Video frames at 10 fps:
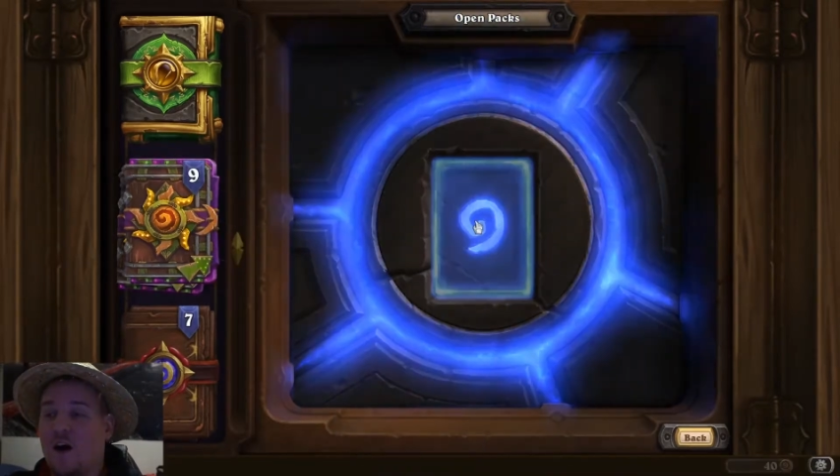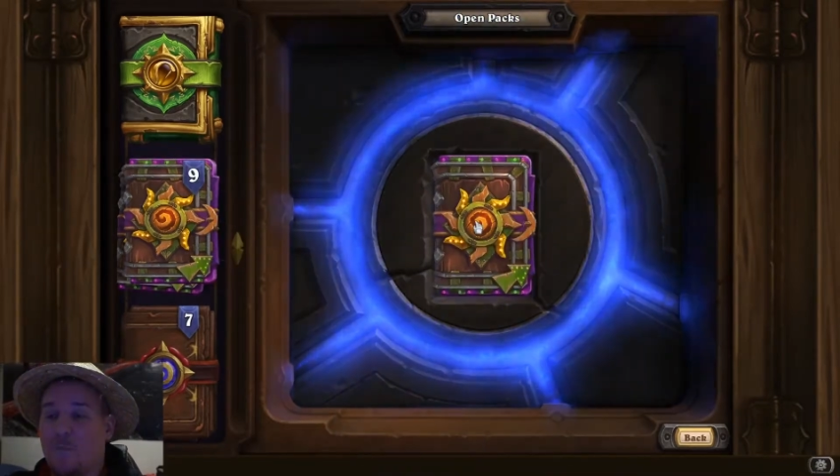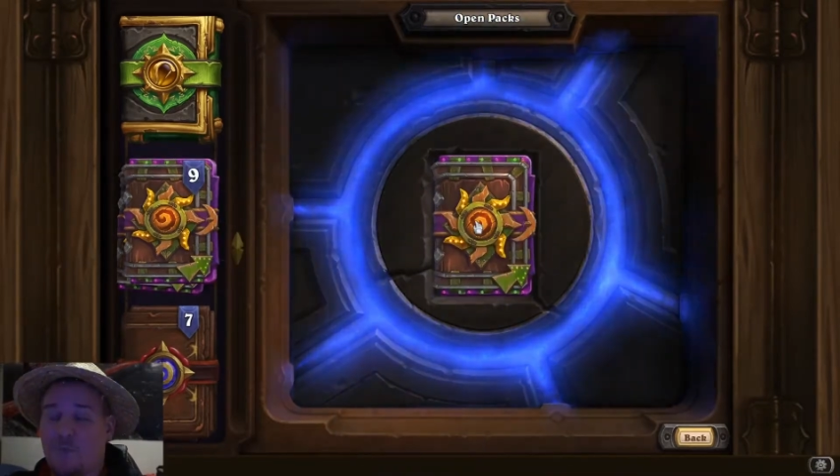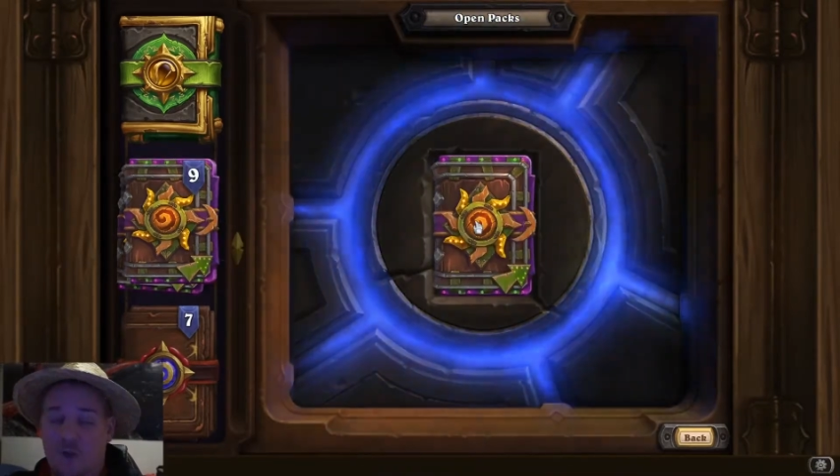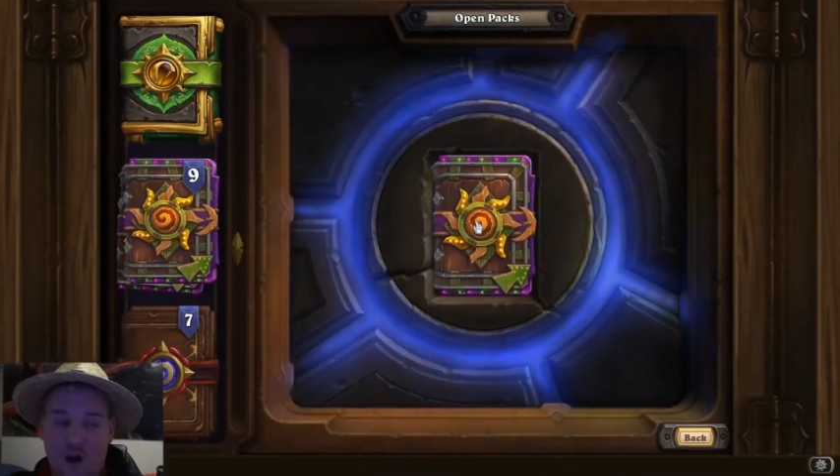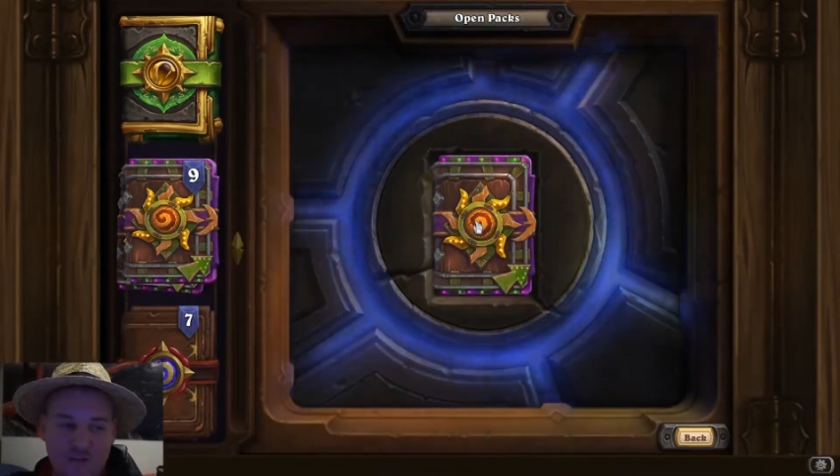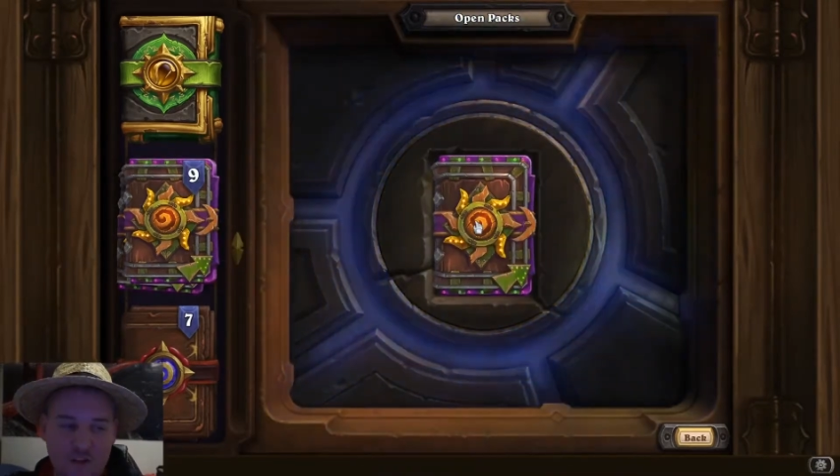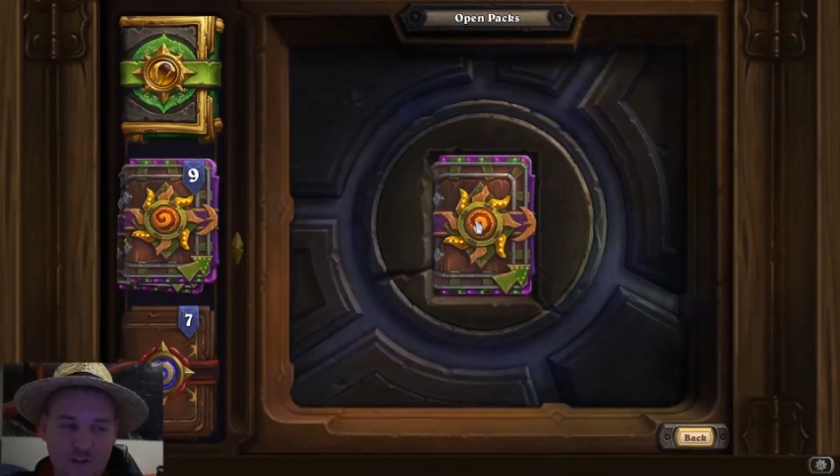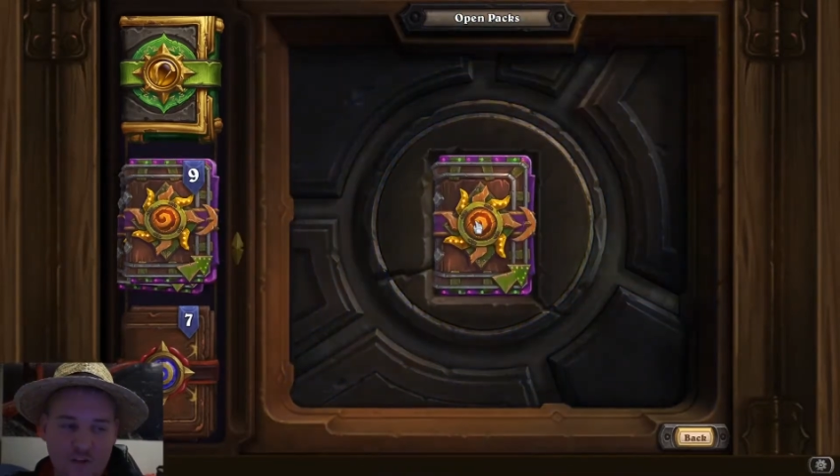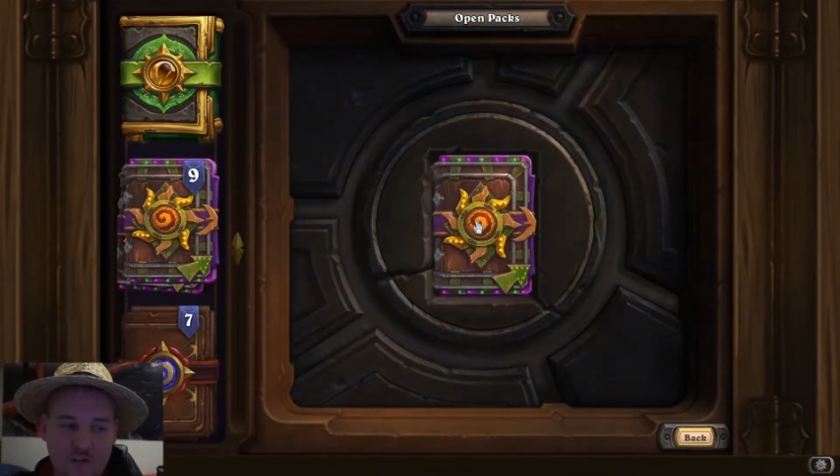
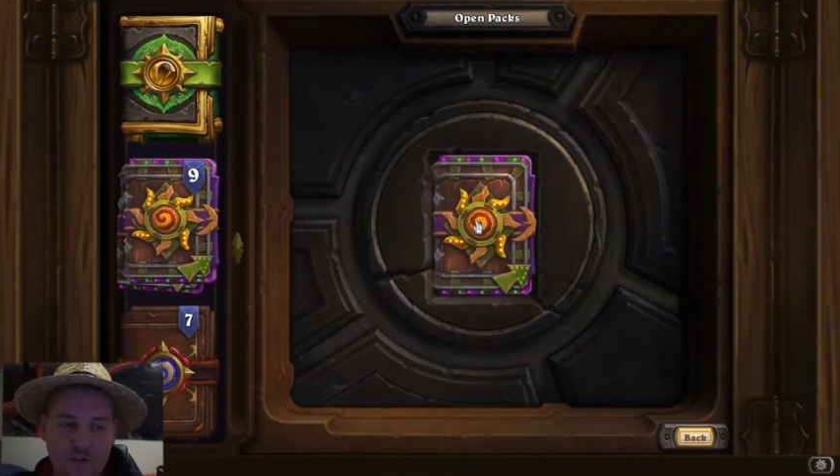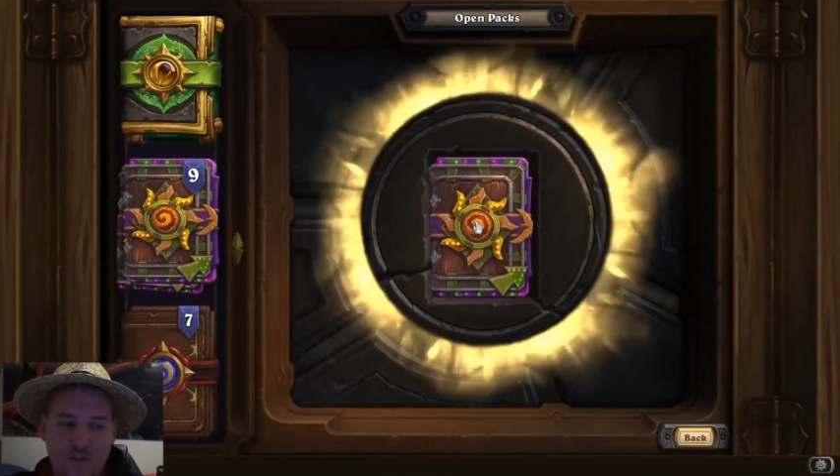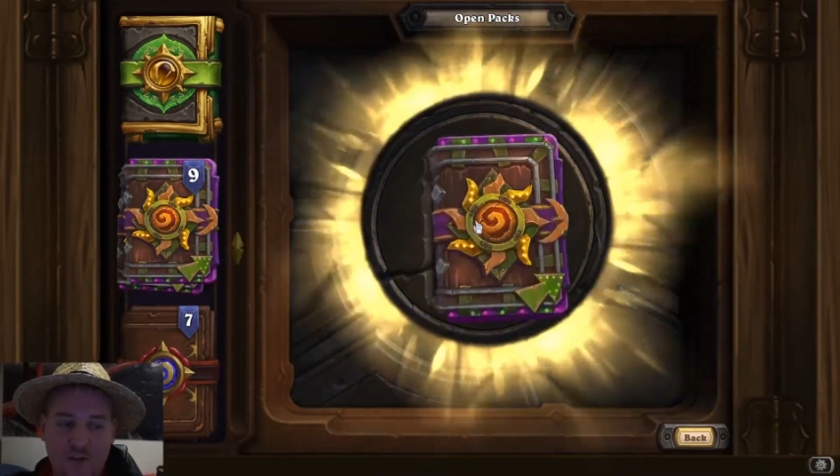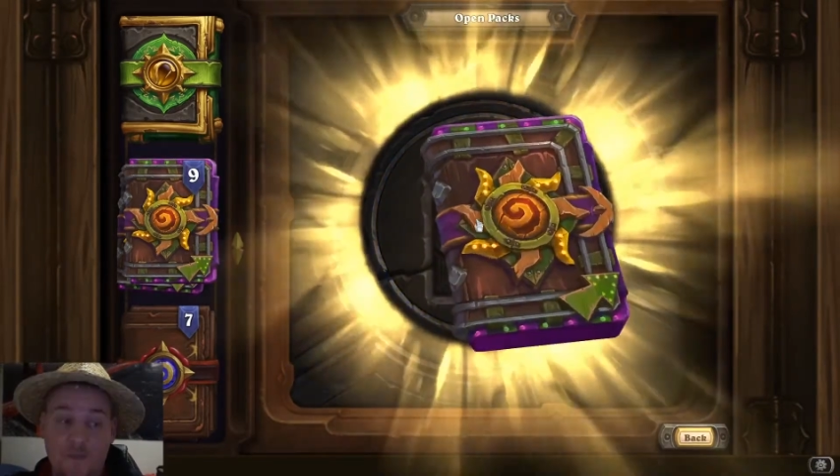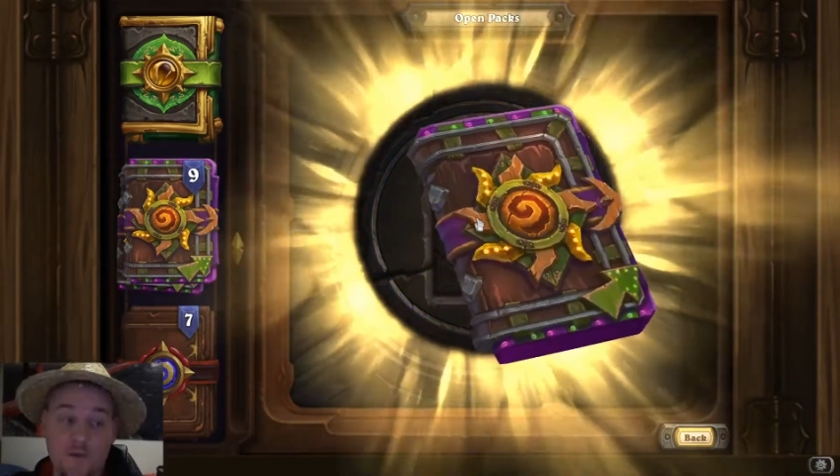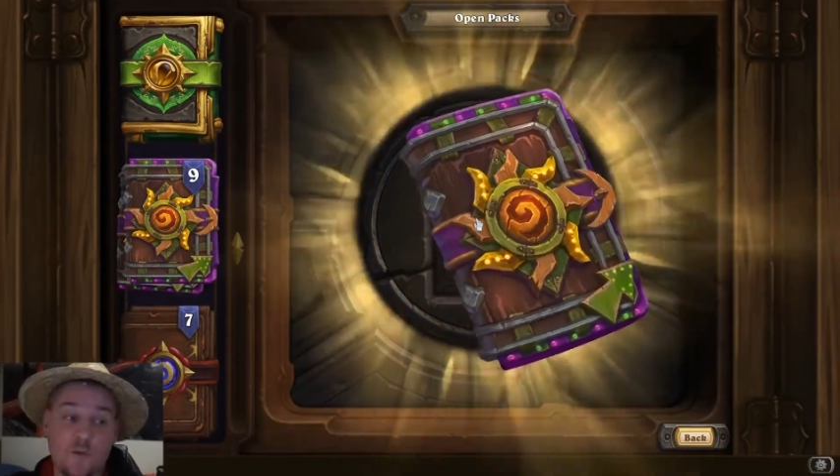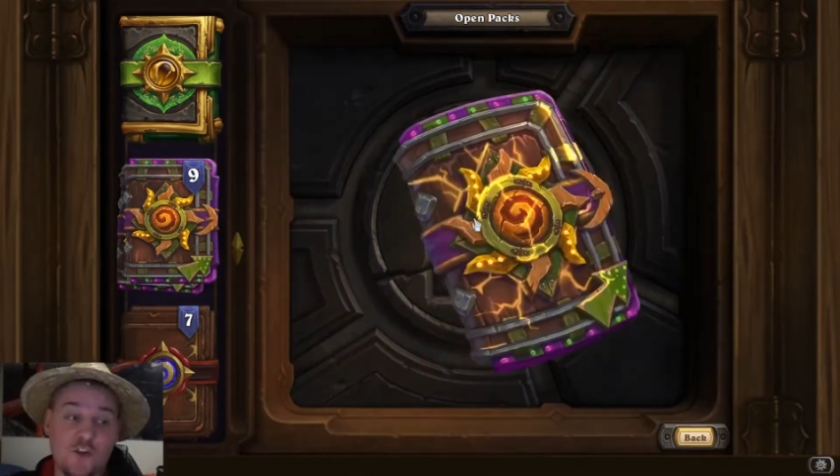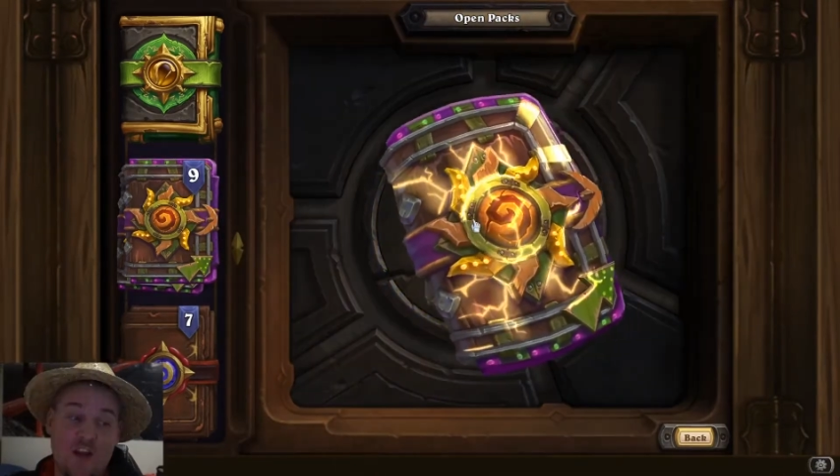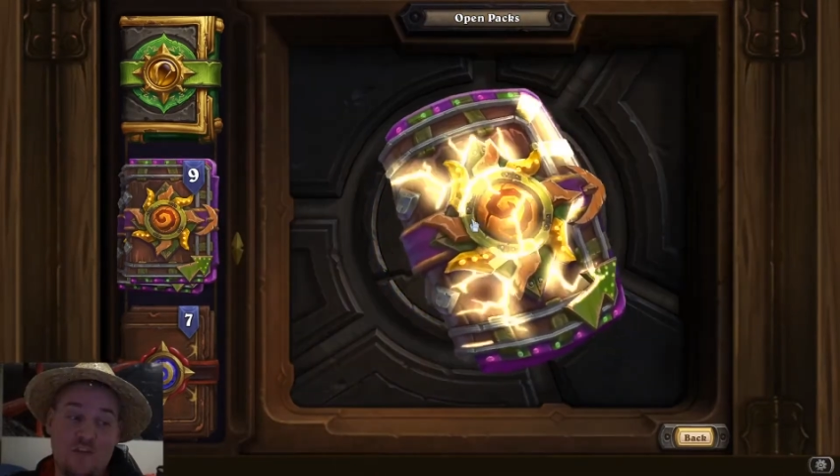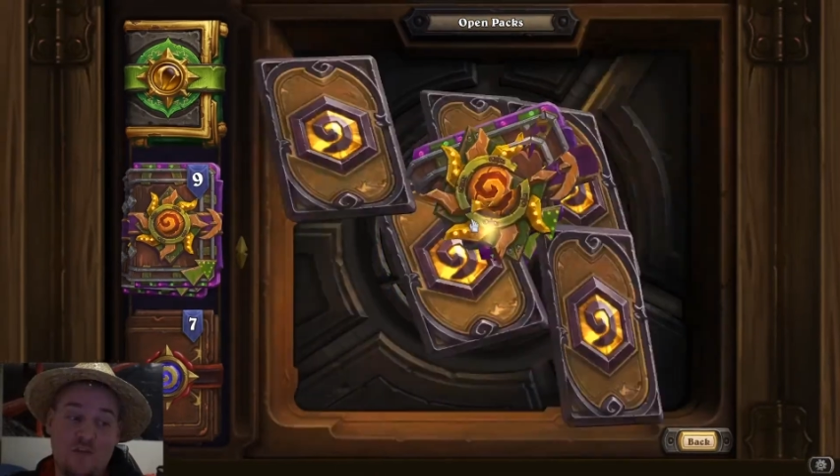profits, something will
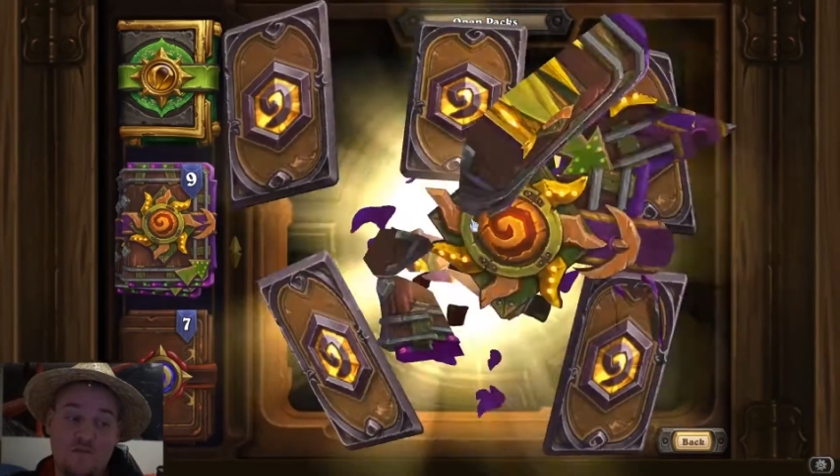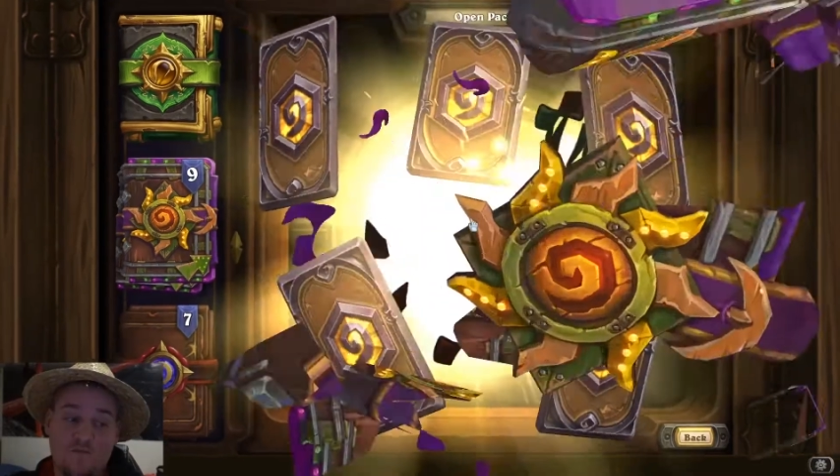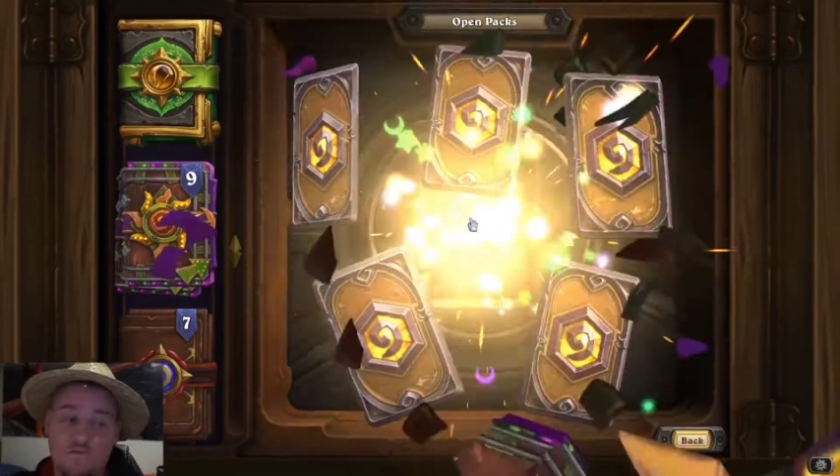change.